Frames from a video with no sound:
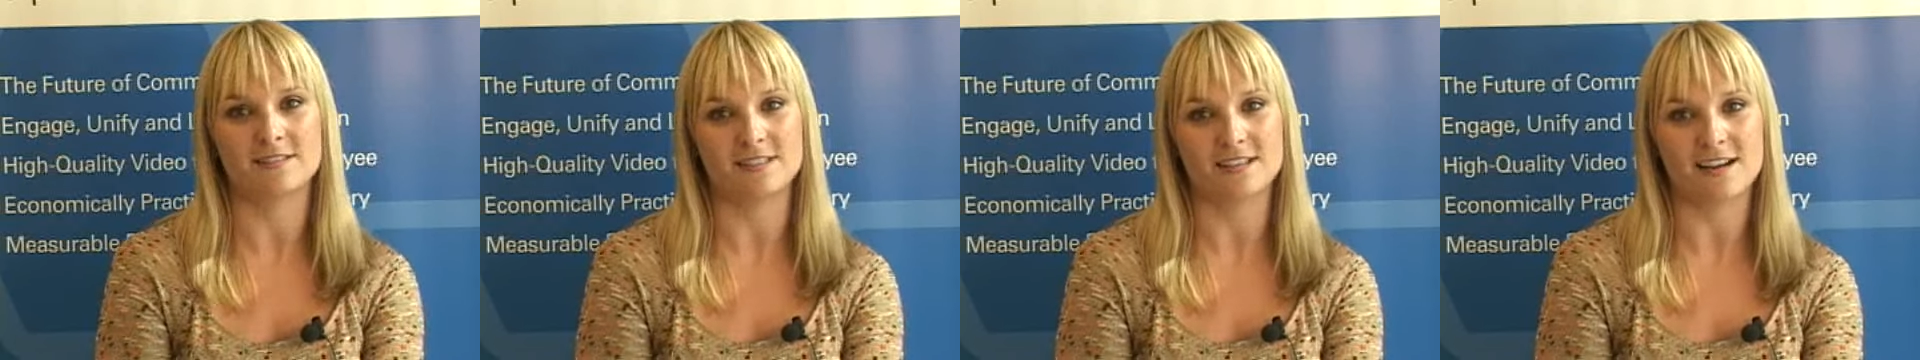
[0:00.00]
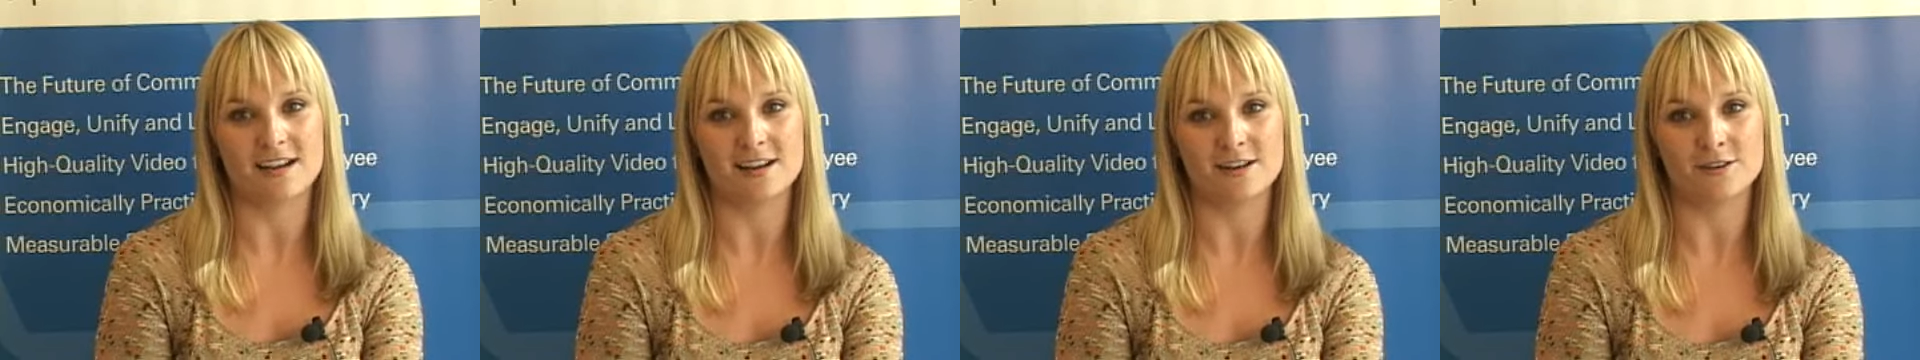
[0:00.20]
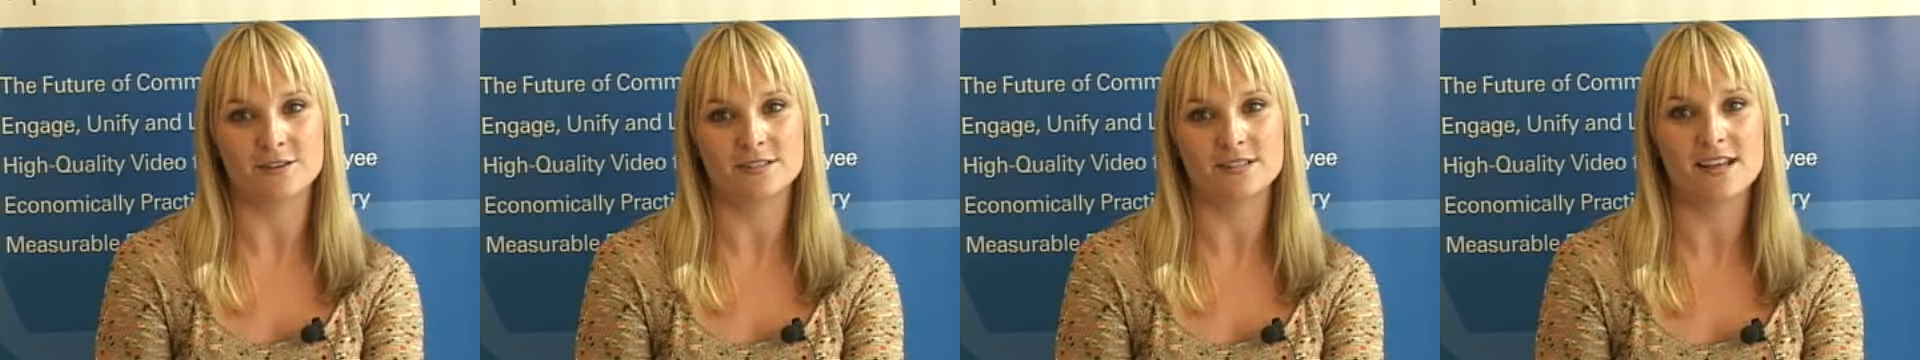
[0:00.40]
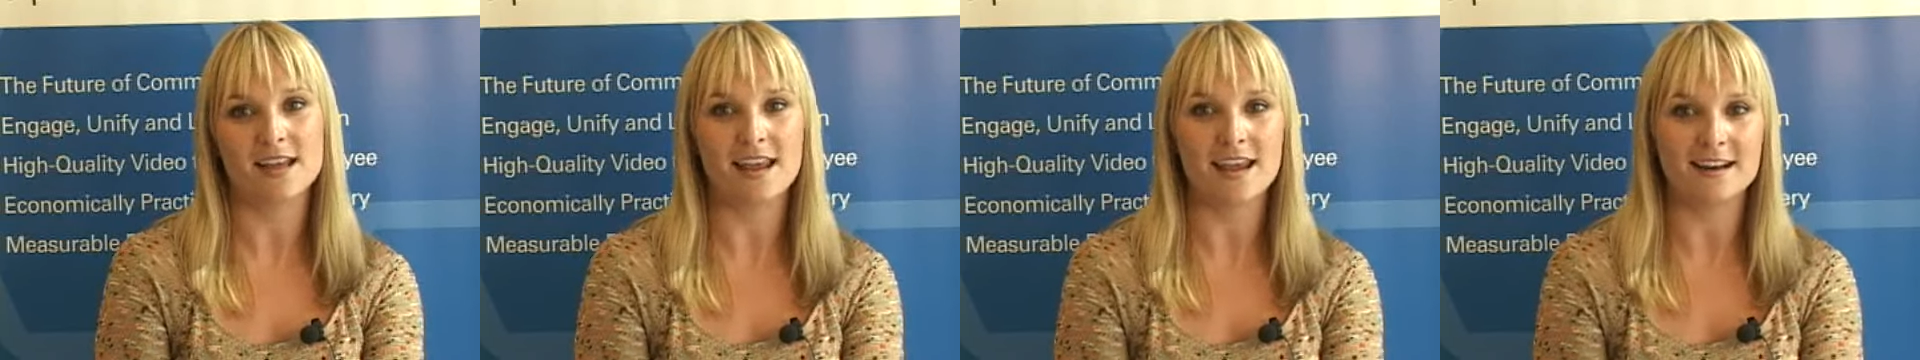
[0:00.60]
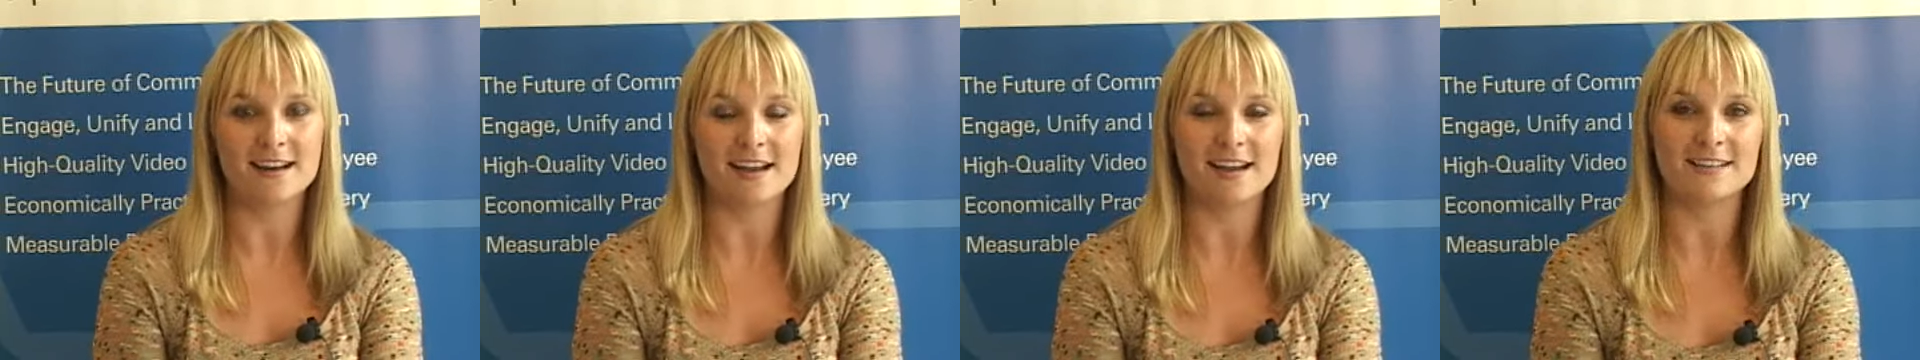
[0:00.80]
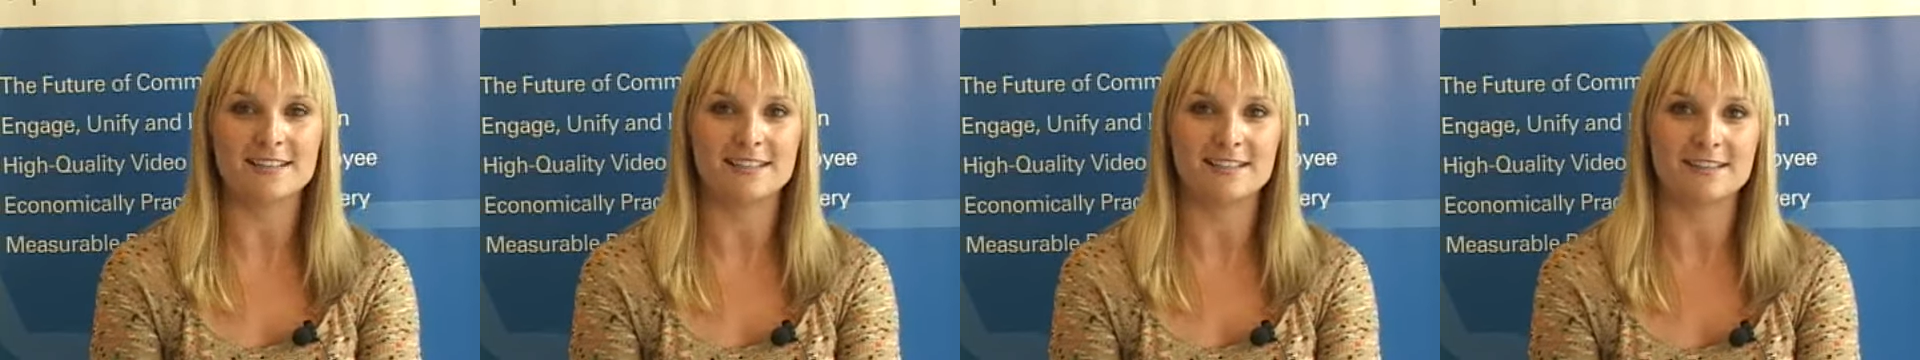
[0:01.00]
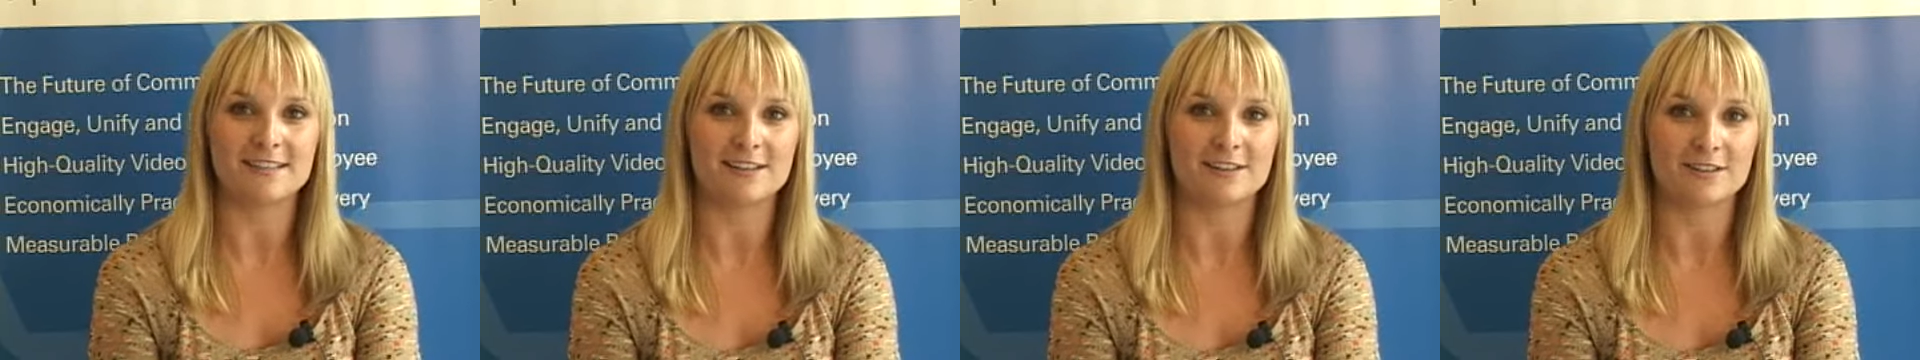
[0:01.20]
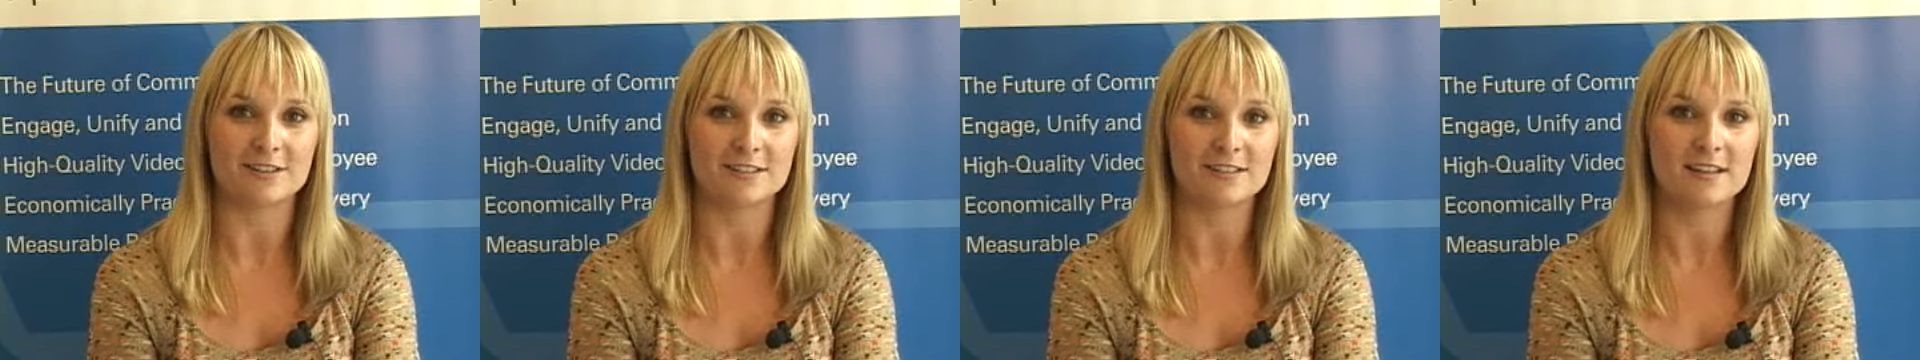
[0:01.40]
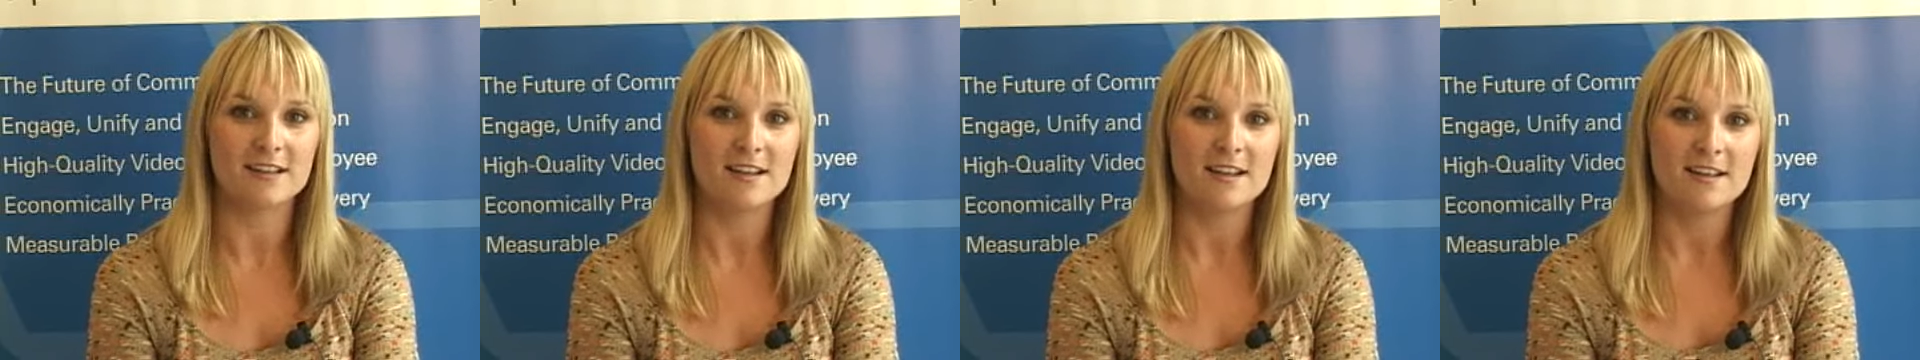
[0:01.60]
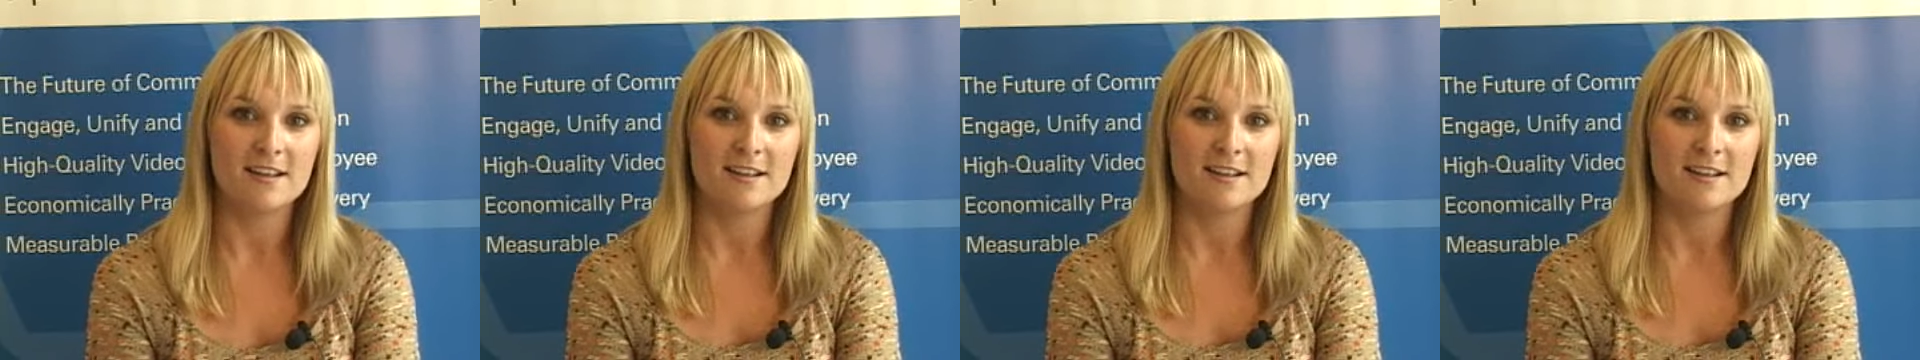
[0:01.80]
CIOs and IT leaders,